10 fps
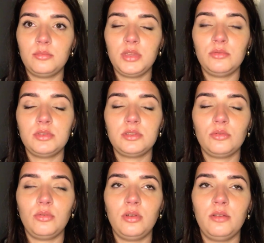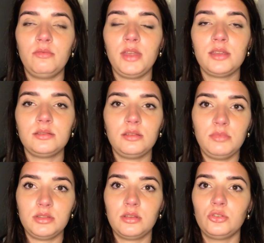It was vastly
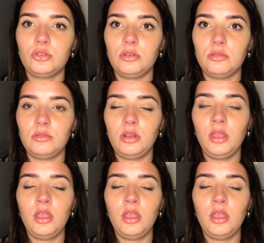misconstrued.